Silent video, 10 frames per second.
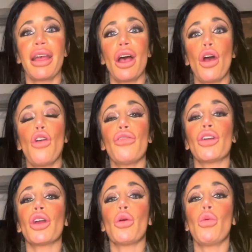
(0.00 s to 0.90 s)

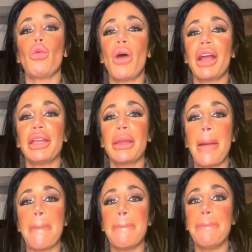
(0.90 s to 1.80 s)
Over 1
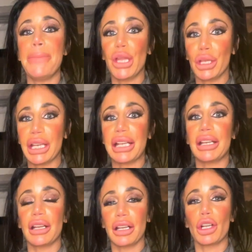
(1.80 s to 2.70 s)

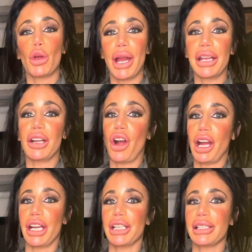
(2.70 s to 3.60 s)
billion credit
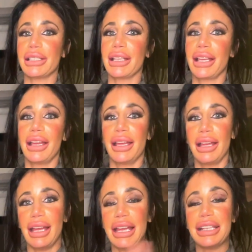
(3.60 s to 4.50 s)
cards
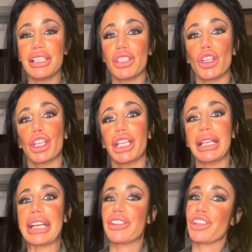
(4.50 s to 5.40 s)
in
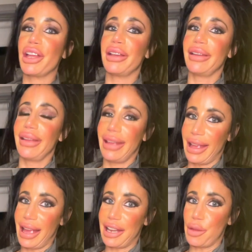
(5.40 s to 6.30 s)
circulation
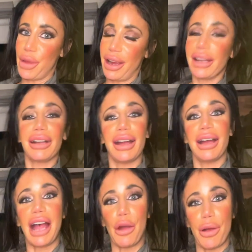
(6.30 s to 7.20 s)
in America,
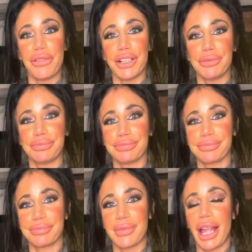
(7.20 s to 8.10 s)
however.
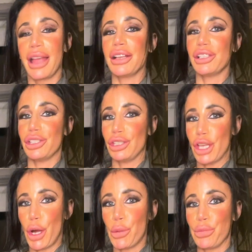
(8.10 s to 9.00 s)
So,